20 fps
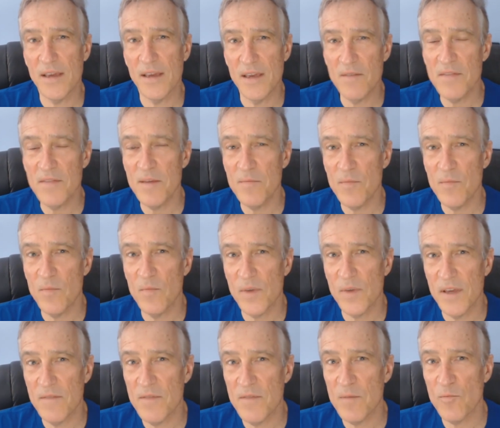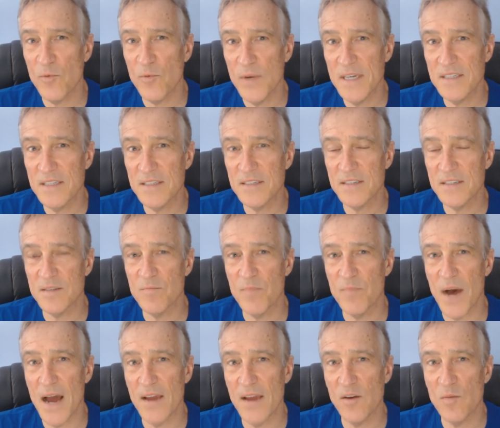give them give them reasons to
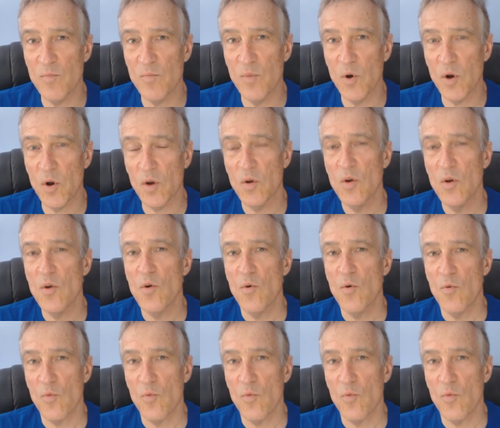buy your book